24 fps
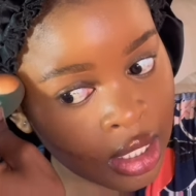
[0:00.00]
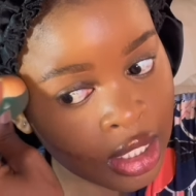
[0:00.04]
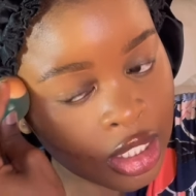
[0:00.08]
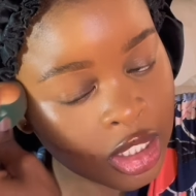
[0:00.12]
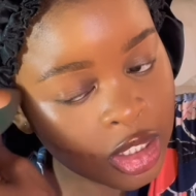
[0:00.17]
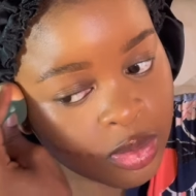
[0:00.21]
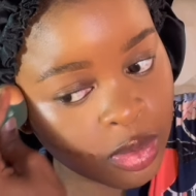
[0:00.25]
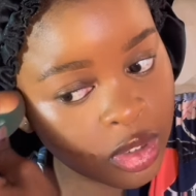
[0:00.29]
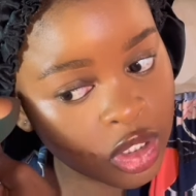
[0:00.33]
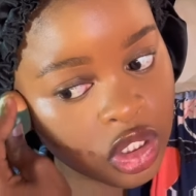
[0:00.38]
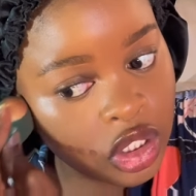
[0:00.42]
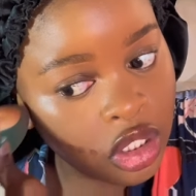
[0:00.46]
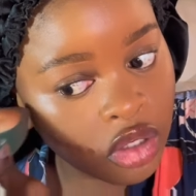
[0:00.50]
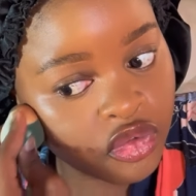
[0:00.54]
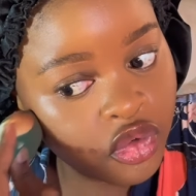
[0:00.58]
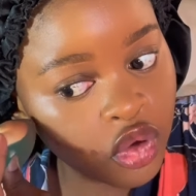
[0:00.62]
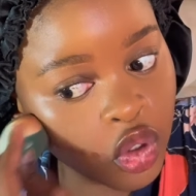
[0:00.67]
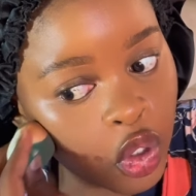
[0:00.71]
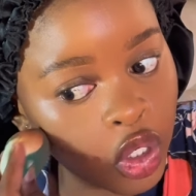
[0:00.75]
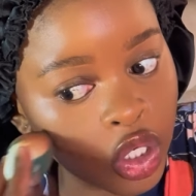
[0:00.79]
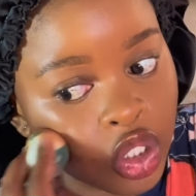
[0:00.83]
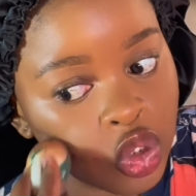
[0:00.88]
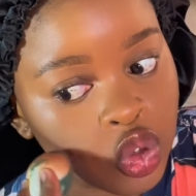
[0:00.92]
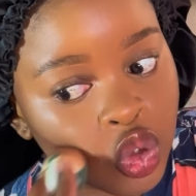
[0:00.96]
especially if you're
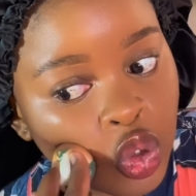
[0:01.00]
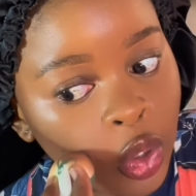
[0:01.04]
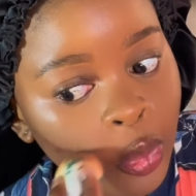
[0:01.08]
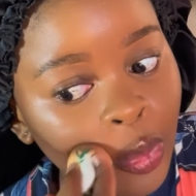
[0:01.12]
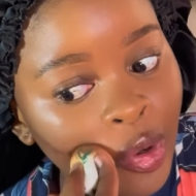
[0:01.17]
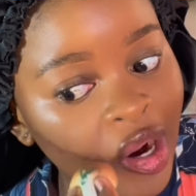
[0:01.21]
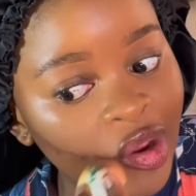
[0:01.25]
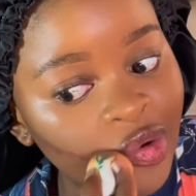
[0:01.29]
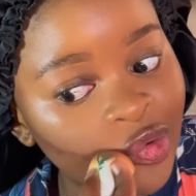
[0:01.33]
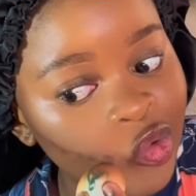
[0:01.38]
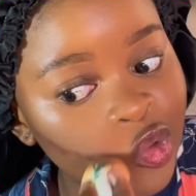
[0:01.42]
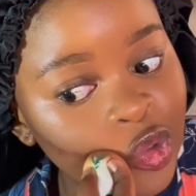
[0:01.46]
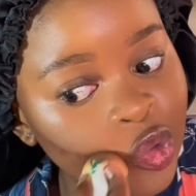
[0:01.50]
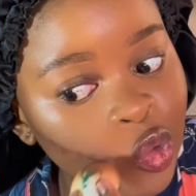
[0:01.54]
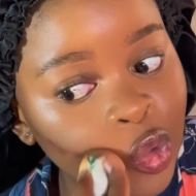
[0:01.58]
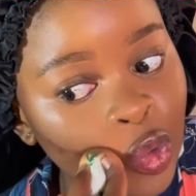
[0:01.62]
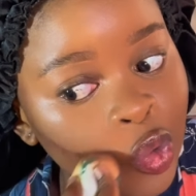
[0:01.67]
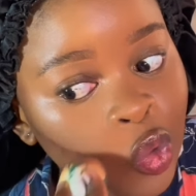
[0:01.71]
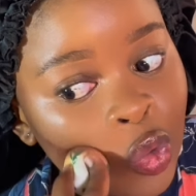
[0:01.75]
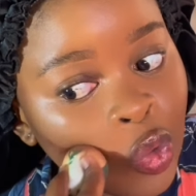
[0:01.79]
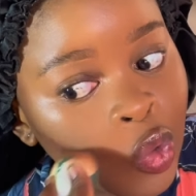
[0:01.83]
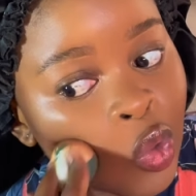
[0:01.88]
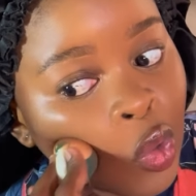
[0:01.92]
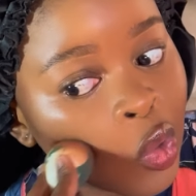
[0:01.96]
going to a private
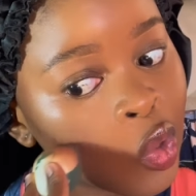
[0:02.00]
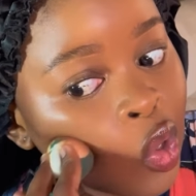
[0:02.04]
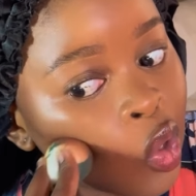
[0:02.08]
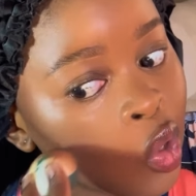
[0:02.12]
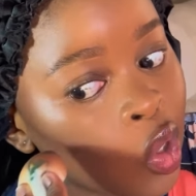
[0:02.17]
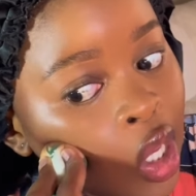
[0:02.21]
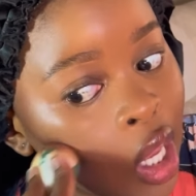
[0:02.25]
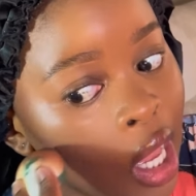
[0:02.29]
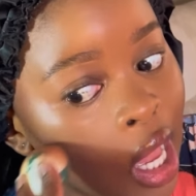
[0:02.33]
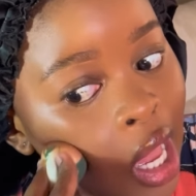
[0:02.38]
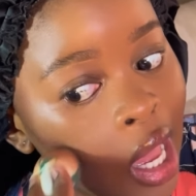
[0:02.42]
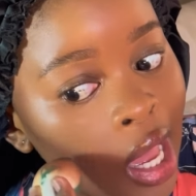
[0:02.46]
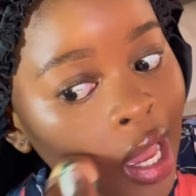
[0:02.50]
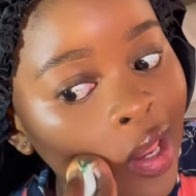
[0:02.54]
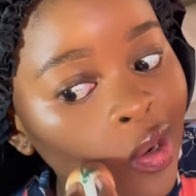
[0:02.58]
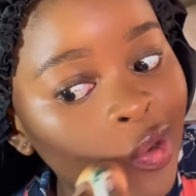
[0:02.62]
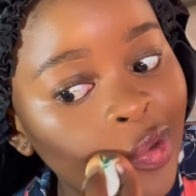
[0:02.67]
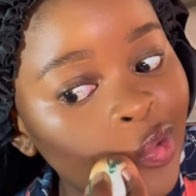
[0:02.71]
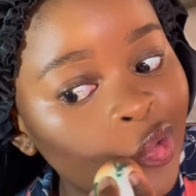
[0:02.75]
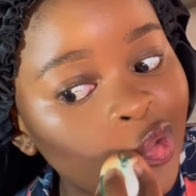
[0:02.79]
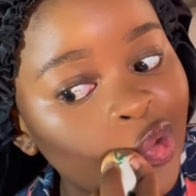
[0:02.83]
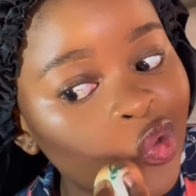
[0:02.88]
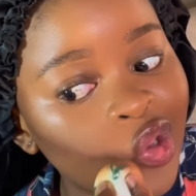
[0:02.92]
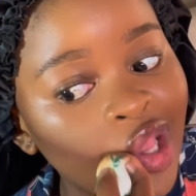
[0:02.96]
school
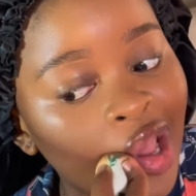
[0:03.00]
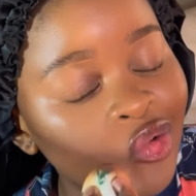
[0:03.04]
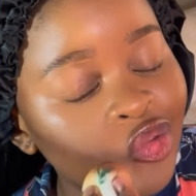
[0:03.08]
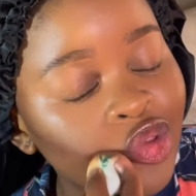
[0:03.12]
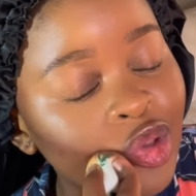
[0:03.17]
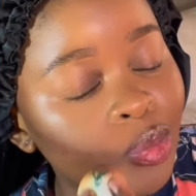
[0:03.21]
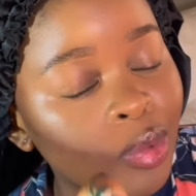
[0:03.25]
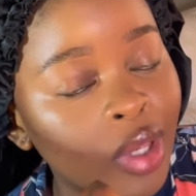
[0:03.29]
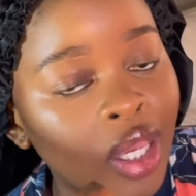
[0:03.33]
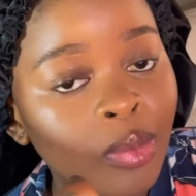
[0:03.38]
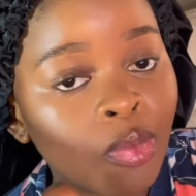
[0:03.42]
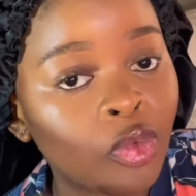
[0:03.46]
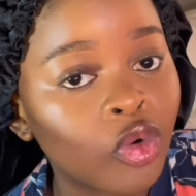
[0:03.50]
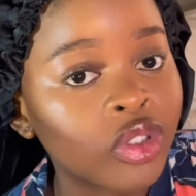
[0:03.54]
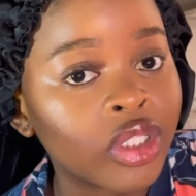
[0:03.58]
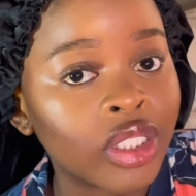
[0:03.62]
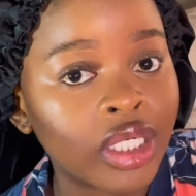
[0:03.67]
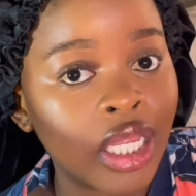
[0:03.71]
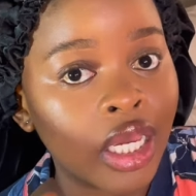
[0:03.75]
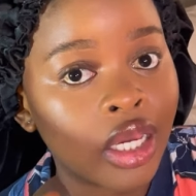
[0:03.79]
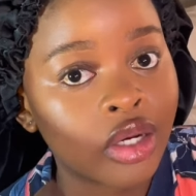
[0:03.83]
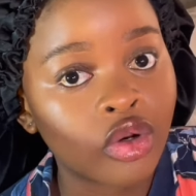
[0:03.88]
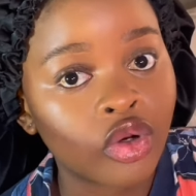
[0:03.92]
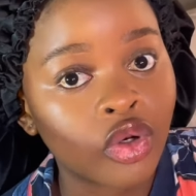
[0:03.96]
and you have to pay more than
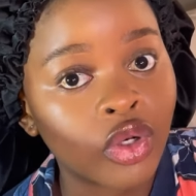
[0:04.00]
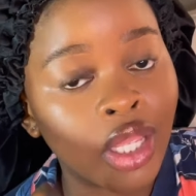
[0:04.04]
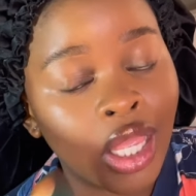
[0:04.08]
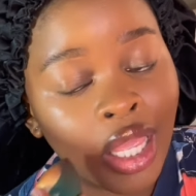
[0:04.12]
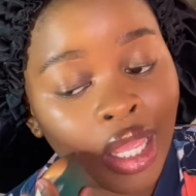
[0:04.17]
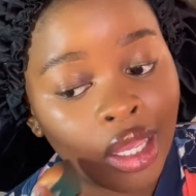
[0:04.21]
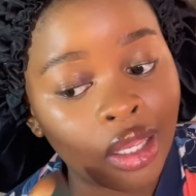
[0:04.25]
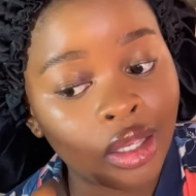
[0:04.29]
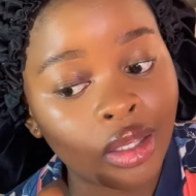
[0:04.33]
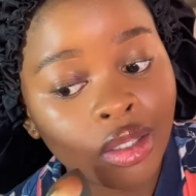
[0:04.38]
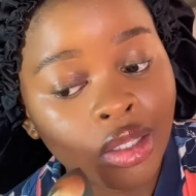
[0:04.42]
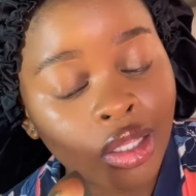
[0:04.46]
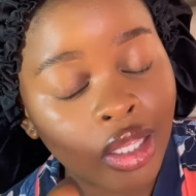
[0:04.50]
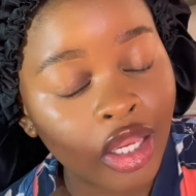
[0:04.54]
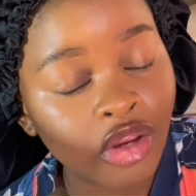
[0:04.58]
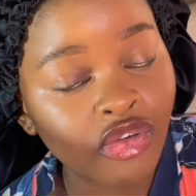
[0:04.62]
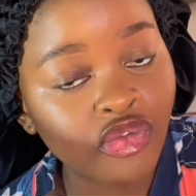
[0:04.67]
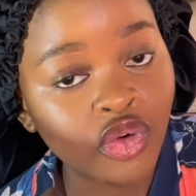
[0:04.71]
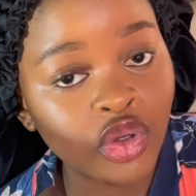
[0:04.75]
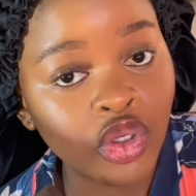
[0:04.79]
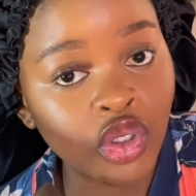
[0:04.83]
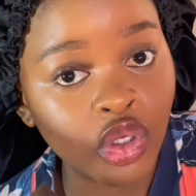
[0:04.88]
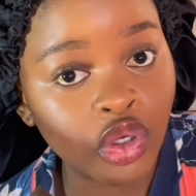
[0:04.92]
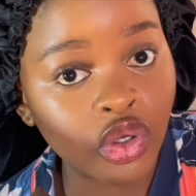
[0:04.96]
100k
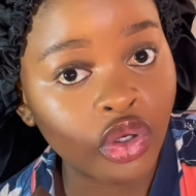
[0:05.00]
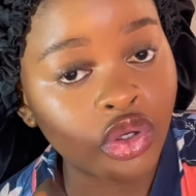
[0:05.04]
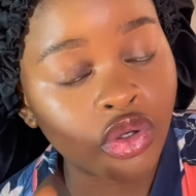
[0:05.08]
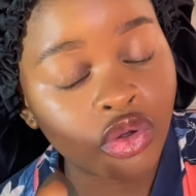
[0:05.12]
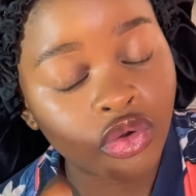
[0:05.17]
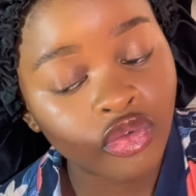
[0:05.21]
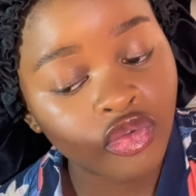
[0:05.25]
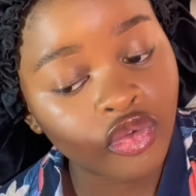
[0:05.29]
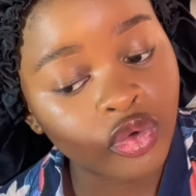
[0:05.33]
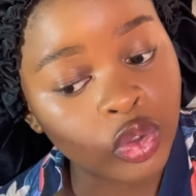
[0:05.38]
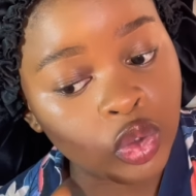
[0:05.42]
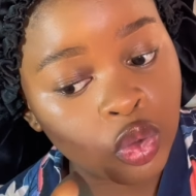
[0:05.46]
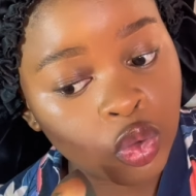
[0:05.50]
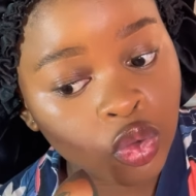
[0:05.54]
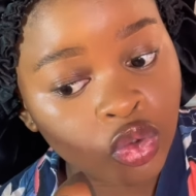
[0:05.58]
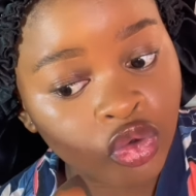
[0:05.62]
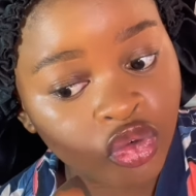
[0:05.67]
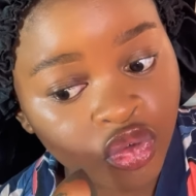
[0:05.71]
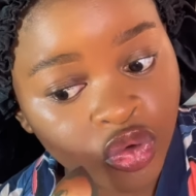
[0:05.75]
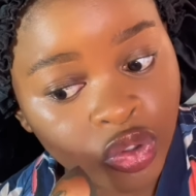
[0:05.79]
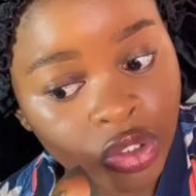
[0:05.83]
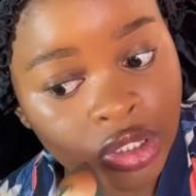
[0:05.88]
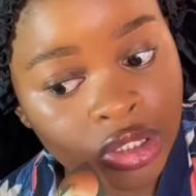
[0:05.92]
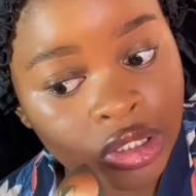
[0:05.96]
every year for school
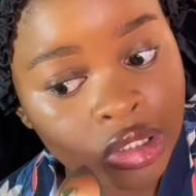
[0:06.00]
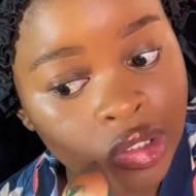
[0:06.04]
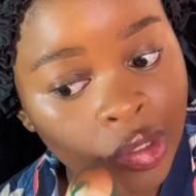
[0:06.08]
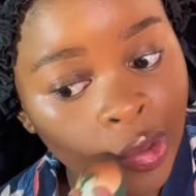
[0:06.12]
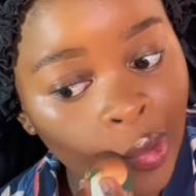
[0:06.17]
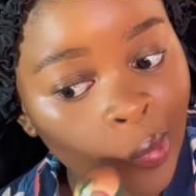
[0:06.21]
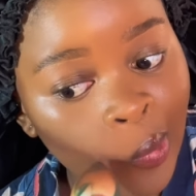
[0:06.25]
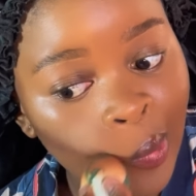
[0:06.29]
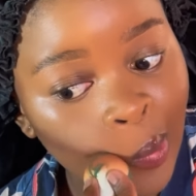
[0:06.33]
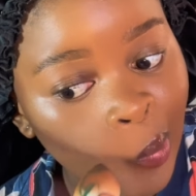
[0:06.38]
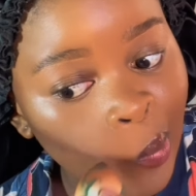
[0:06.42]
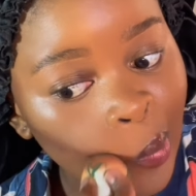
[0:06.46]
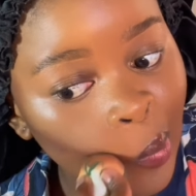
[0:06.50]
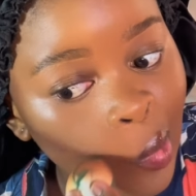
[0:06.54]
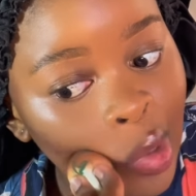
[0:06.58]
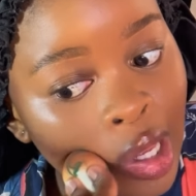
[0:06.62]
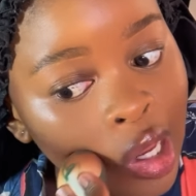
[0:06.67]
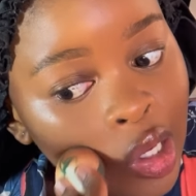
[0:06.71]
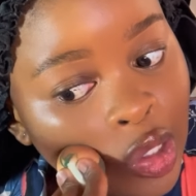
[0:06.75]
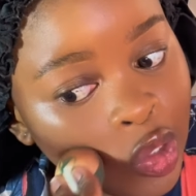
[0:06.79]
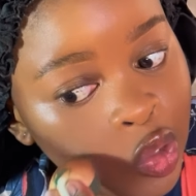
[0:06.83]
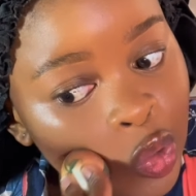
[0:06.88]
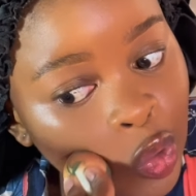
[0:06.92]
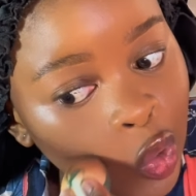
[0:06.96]
fees,
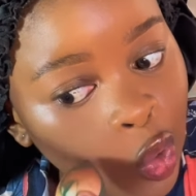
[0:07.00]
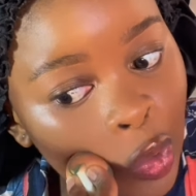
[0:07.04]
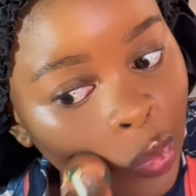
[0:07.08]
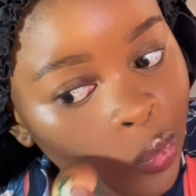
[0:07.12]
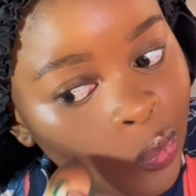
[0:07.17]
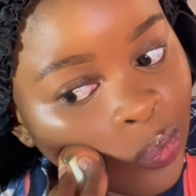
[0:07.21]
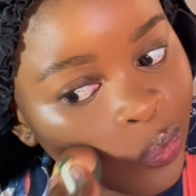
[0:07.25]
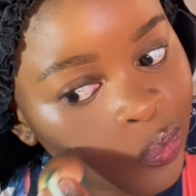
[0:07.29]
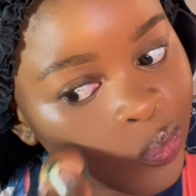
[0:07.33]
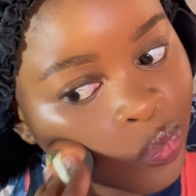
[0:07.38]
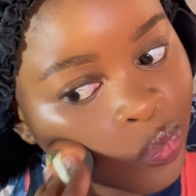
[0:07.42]
you know.